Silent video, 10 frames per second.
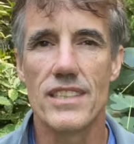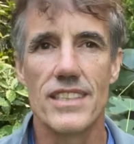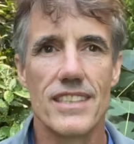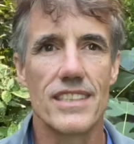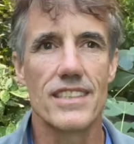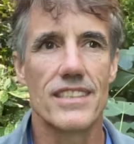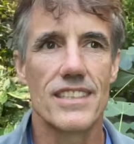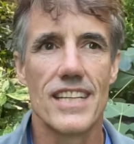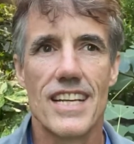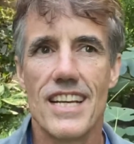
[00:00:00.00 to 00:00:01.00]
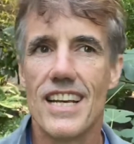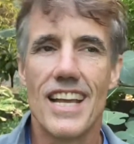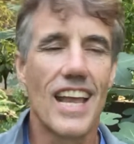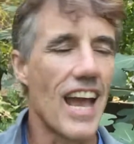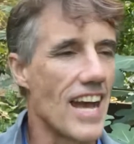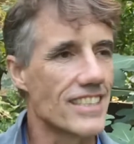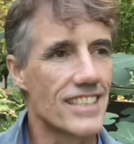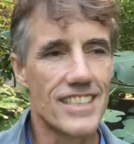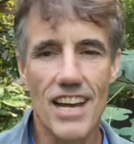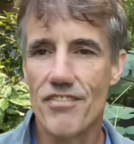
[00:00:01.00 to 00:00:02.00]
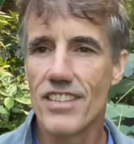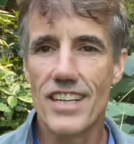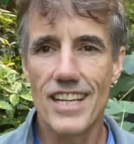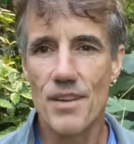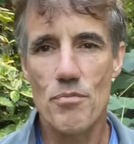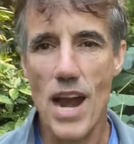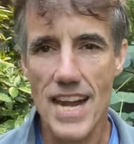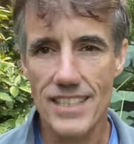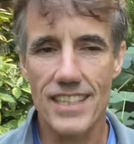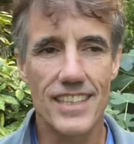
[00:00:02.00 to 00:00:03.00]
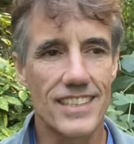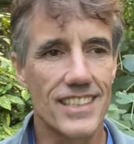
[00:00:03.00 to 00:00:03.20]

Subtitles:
And this is, it's definitely a practice.